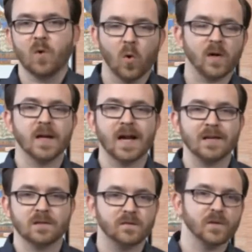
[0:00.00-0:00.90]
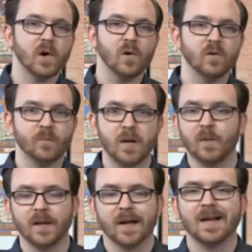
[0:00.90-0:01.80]
organize the flow of
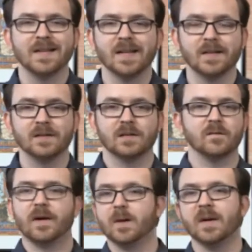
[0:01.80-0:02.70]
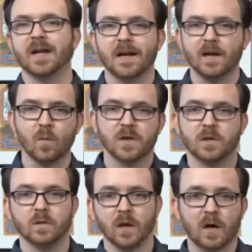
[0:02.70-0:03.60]
people and ideas at the very beginning when
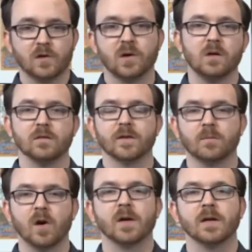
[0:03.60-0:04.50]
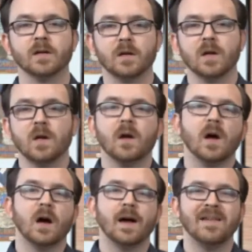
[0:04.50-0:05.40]
you launch all of your marketing
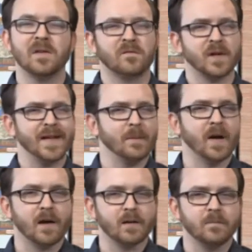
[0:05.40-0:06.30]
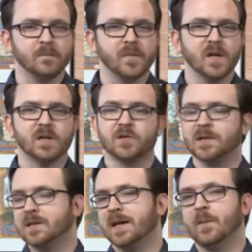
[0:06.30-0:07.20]
and then forget about it.
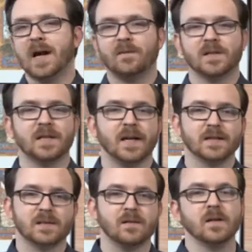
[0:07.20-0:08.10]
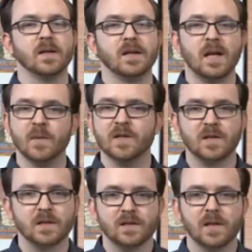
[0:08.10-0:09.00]
Just like we have to test the
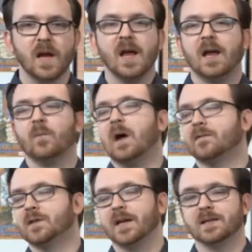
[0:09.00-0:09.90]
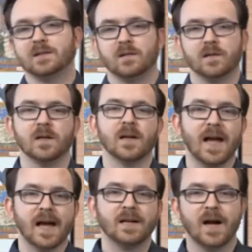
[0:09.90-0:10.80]
images, and we have to test the
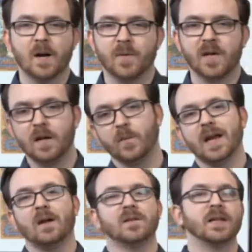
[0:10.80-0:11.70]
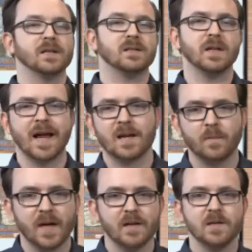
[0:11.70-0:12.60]
ad copy, and we have to test the landing
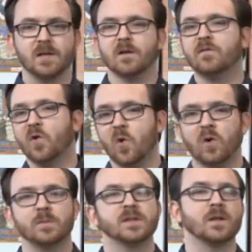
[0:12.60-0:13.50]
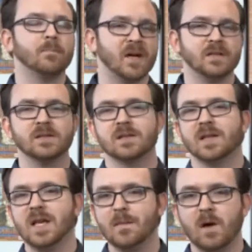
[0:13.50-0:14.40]
pages and the forms and the buttons and
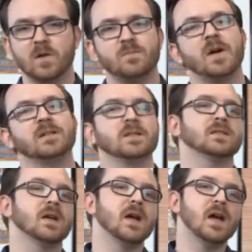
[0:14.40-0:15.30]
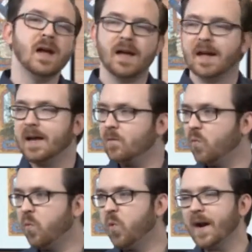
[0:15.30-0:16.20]
the email responses and
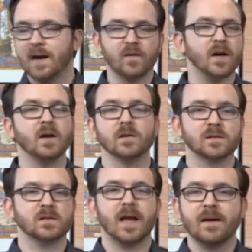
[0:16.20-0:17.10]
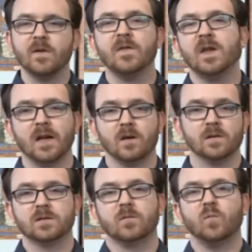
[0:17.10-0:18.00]
whatever else, everything
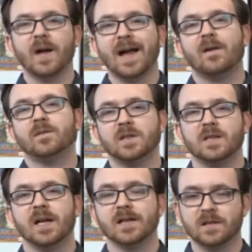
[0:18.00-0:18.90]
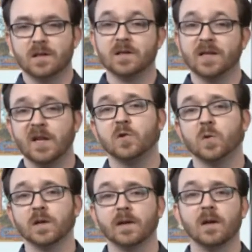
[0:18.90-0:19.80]
else, we have to test
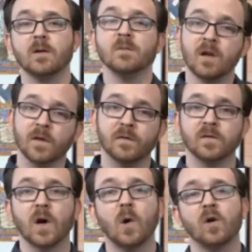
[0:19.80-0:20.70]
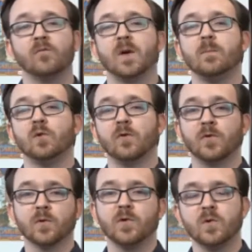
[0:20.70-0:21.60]
continually the flow of people
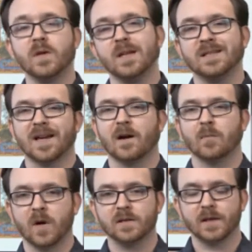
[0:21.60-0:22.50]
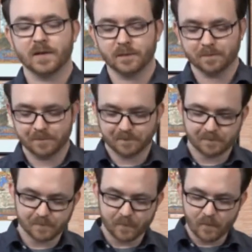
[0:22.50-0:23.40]
through the entire process.
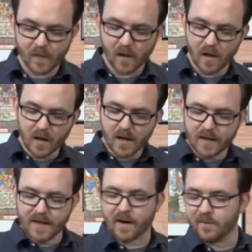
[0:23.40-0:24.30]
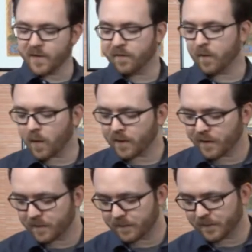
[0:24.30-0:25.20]
Now, the
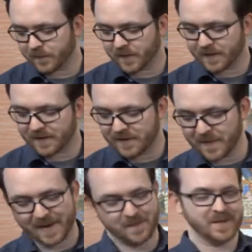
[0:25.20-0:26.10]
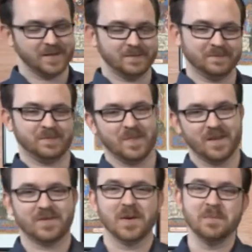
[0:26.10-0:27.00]
fourth commandment
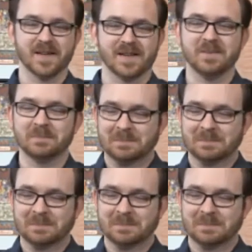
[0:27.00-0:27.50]
from Mickey